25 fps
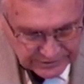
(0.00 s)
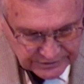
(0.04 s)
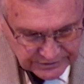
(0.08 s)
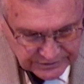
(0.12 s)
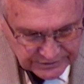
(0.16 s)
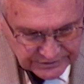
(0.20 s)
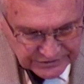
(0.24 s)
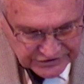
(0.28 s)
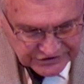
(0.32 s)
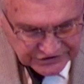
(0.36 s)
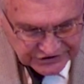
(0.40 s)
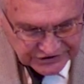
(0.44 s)

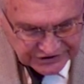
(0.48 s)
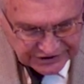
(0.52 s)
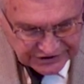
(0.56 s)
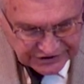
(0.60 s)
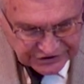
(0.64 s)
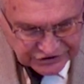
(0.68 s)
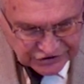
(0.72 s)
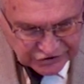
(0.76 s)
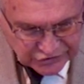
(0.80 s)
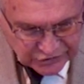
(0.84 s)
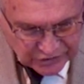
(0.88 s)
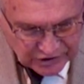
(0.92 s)
Sin
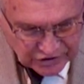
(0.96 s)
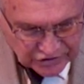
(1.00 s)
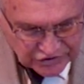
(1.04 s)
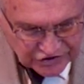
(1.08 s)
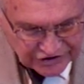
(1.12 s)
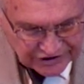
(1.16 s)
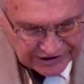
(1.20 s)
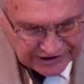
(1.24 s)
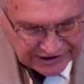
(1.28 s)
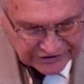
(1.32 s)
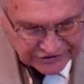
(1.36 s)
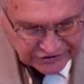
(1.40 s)
is
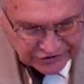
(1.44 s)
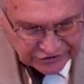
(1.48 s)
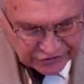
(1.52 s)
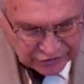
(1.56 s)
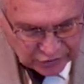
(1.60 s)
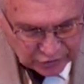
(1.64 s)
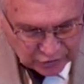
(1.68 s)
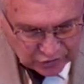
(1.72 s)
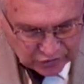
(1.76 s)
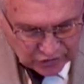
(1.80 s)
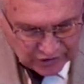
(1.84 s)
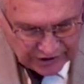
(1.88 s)
crouching at the
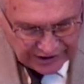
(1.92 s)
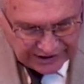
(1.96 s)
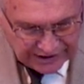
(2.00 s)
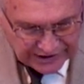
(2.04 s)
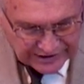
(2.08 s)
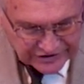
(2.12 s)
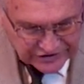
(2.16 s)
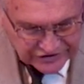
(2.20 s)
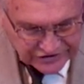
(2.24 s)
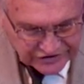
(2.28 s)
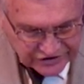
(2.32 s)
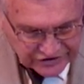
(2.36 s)
door and
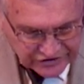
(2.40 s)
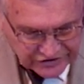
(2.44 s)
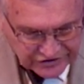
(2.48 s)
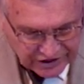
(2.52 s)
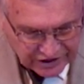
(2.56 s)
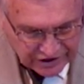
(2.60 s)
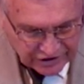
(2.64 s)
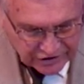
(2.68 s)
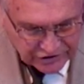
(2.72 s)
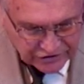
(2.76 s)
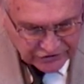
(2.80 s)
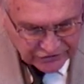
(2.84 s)
its
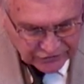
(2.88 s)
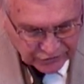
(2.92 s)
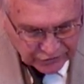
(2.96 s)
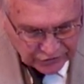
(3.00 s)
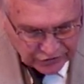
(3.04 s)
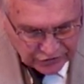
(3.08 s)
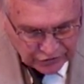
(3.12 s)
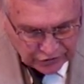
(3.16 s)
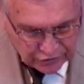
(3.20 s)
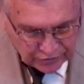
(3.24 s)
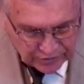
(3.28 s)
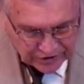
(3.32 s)
desires for
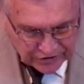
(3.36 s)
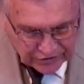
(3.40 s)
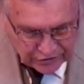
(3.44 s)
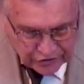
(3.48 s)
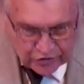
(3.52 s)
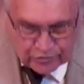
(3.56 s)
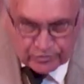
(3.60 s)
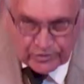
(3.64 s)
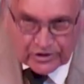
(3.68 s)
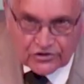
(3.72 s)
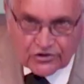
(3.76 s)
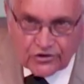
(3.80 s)
you, but
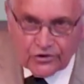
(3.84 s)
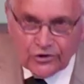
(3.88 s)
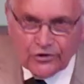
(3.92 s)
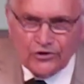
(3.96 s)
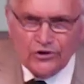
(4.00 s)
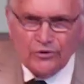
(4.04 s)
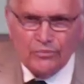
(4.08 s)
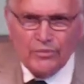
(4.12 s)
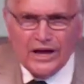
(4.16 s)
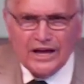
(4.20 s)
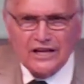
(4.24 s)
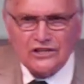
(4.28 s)
you must learn
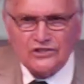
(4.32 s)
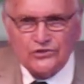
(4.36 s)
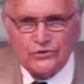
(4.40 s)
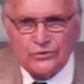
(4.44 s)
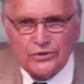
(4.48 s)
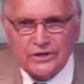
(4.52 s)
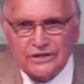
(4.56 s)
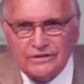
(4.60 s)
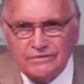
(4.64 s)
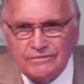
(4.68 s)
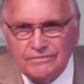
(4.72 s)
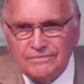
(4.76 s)
to master it.